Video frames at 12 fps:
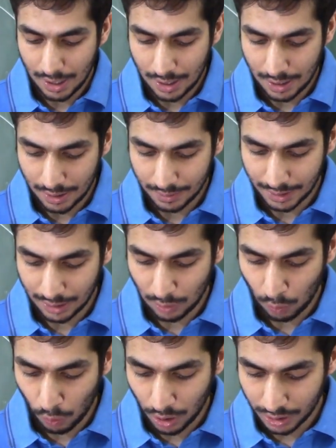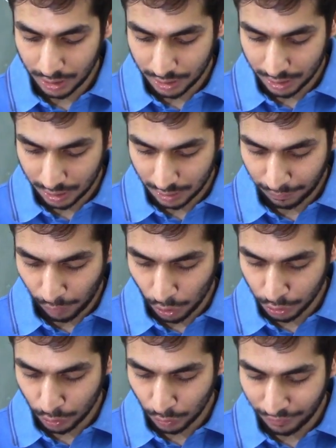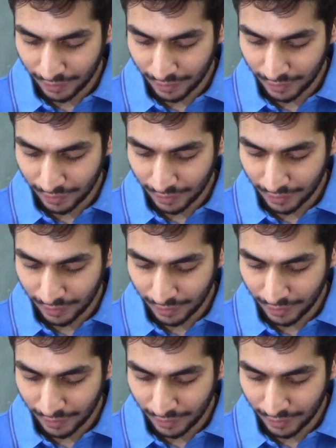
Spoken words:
Then what is Fortune